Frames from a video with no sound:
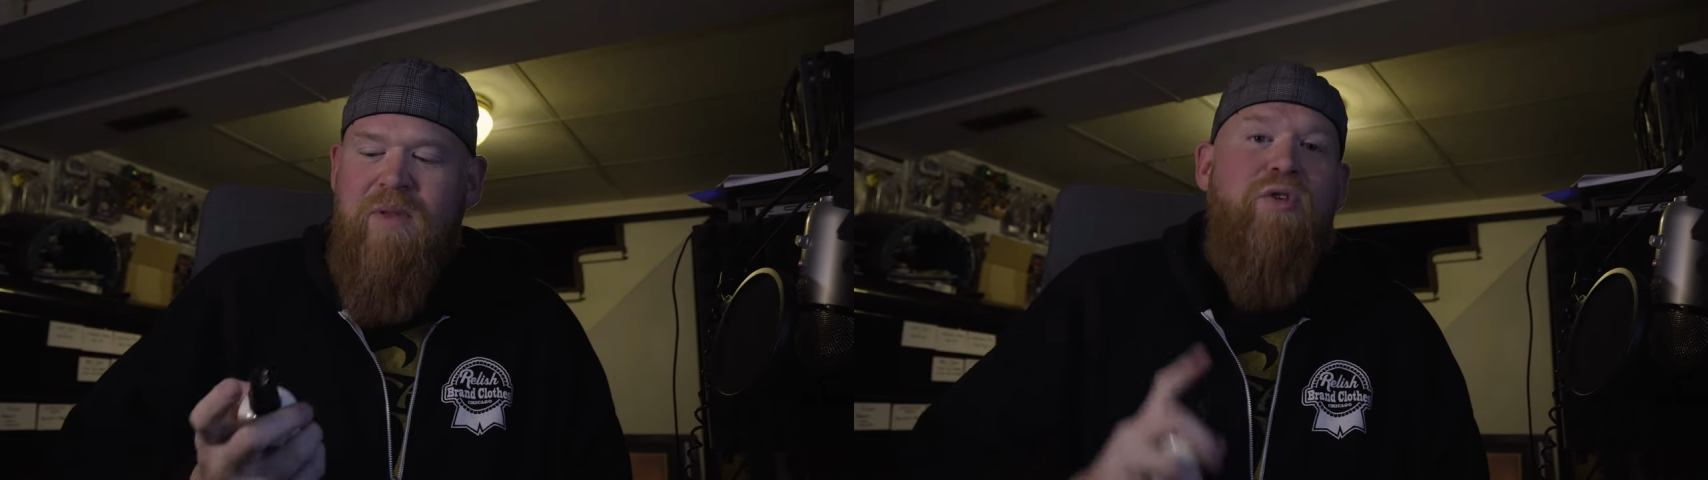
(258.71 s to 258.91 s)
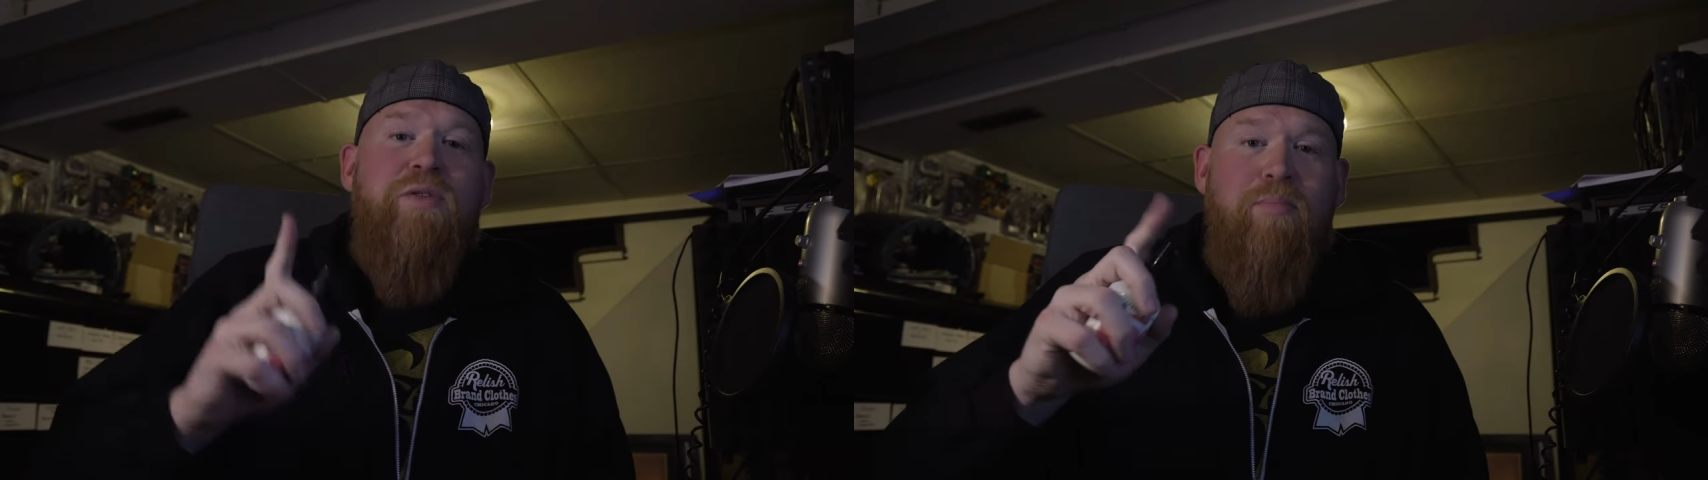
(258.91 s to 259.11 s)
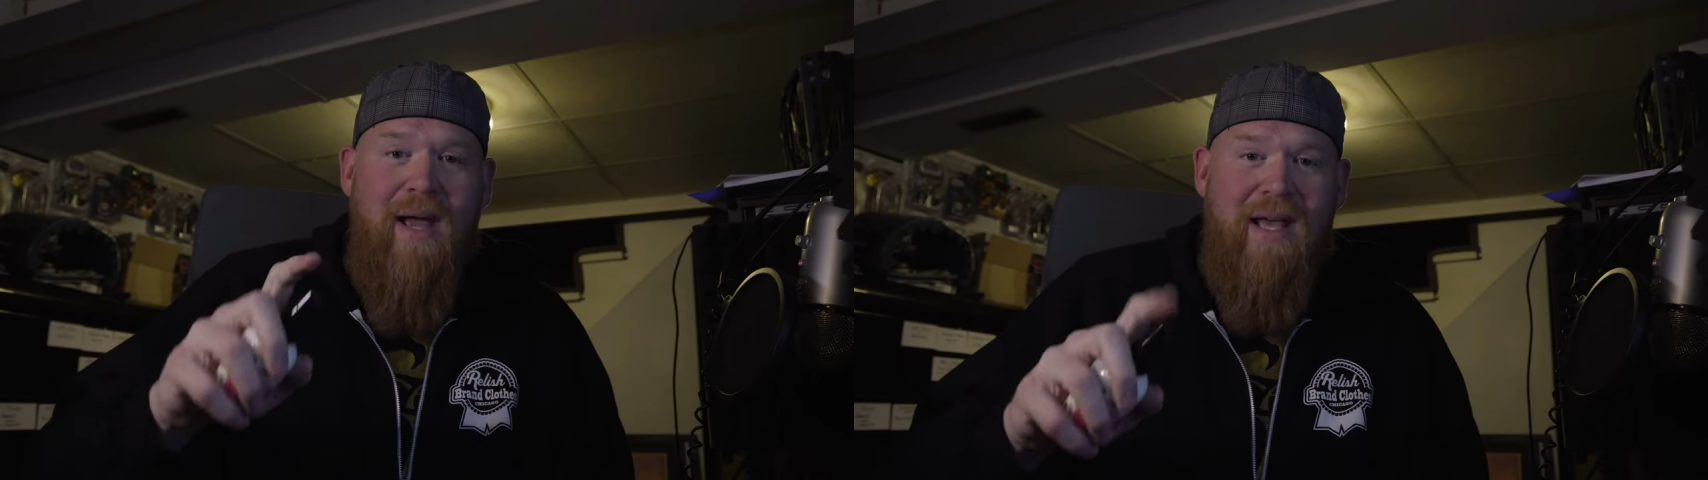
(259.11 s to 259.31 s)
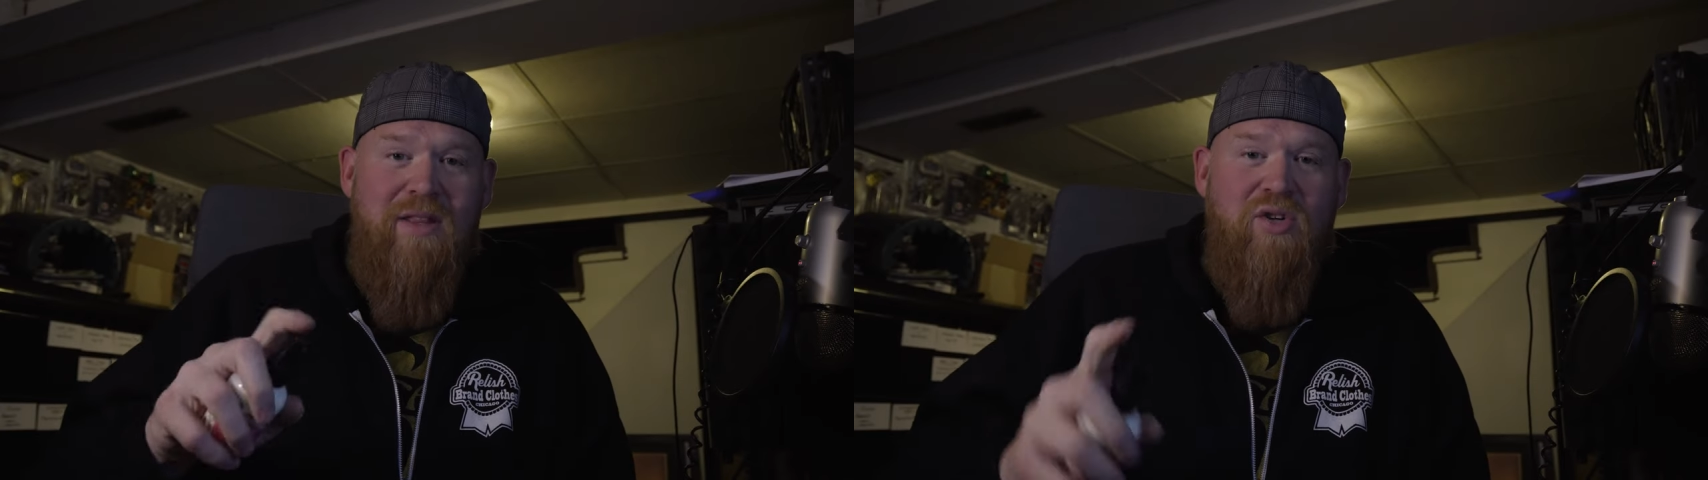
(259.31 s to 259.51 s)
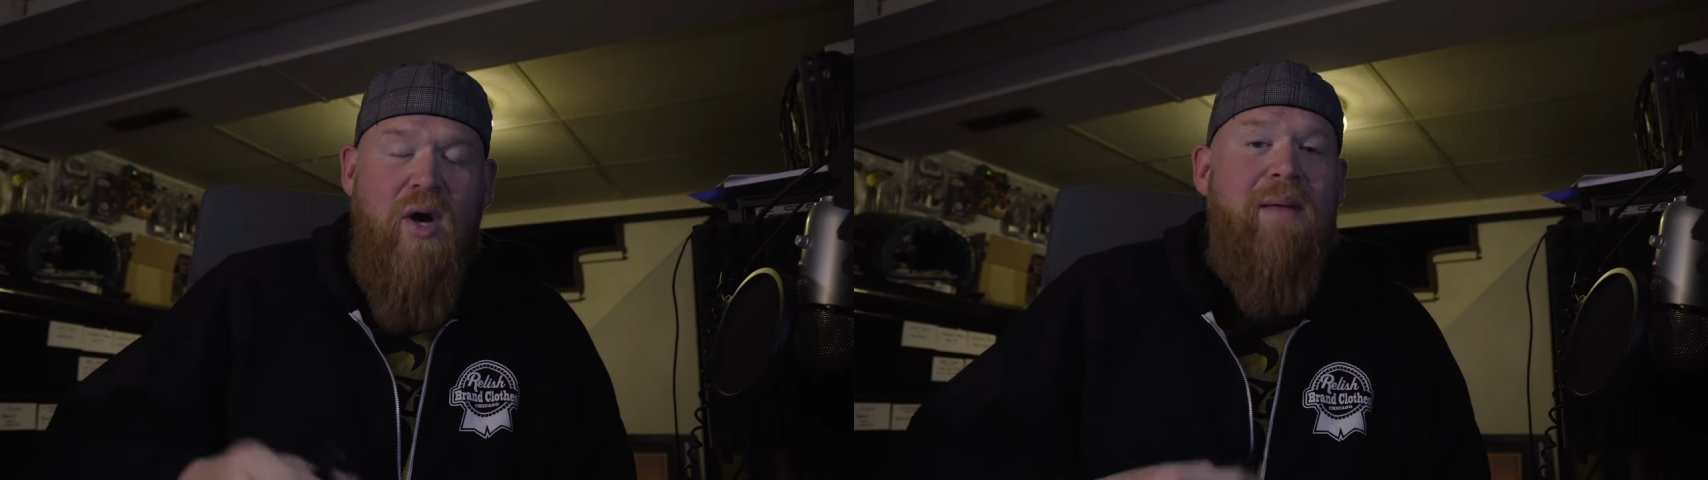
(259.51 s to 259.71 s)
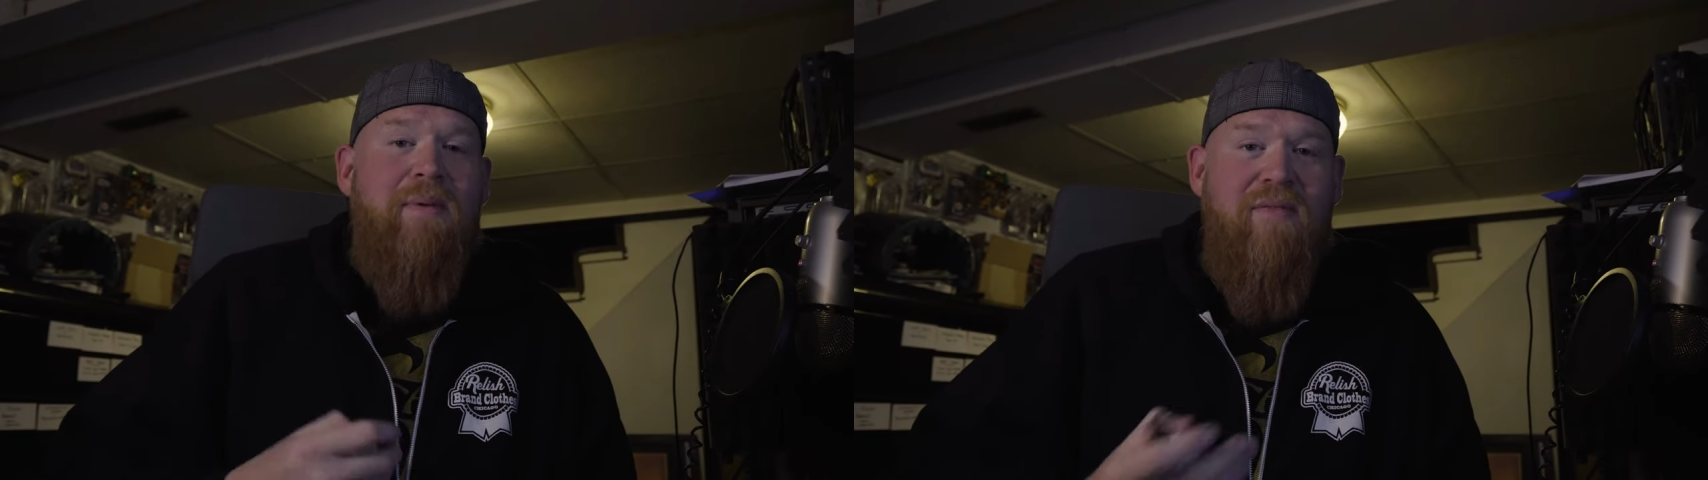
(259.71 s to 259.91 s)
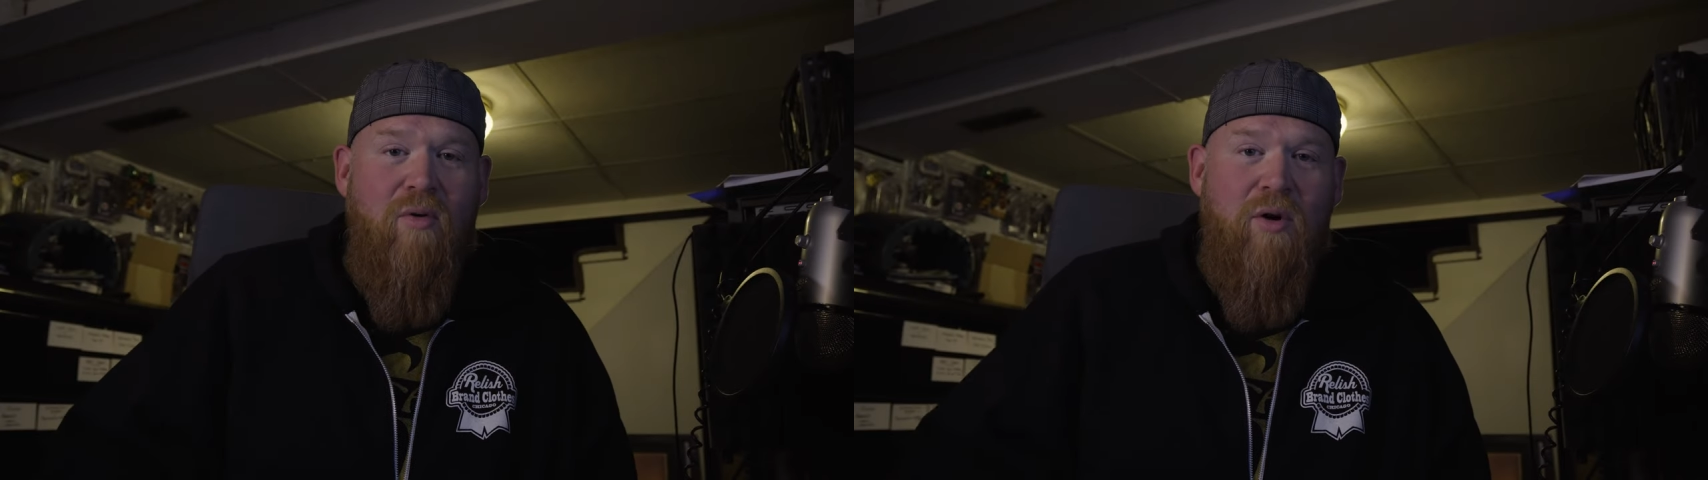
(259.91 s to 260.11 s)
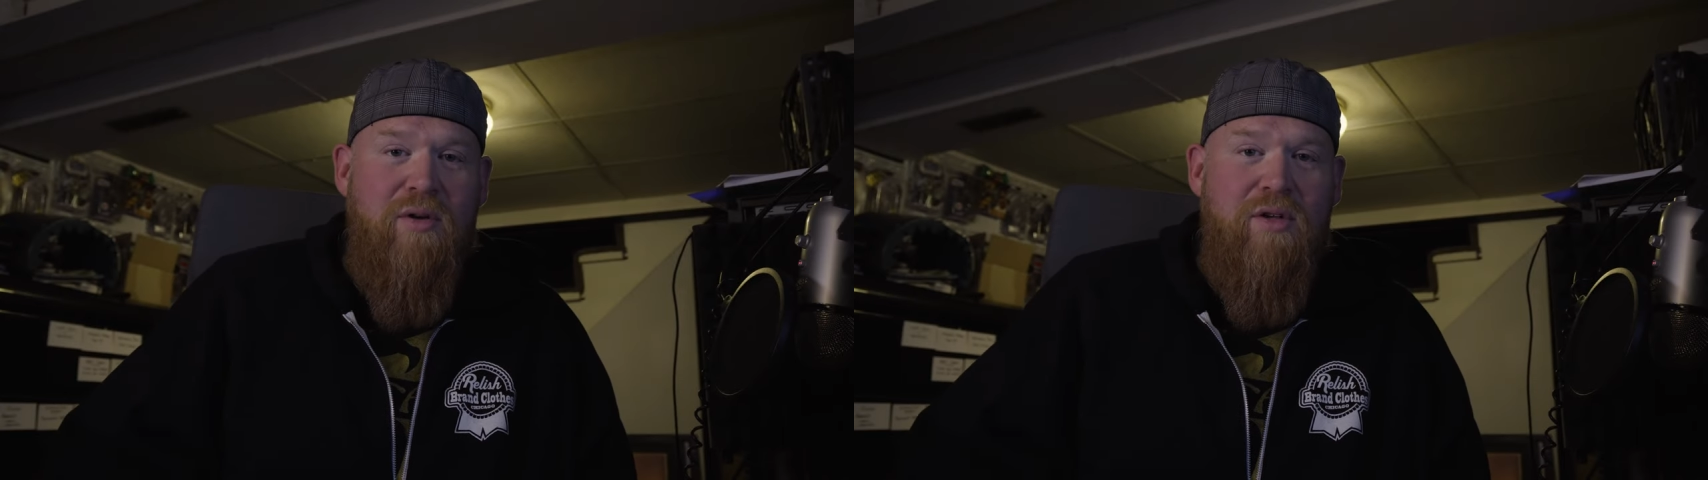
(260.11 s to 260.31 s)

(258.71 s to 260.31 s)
You spray it in the toilet before you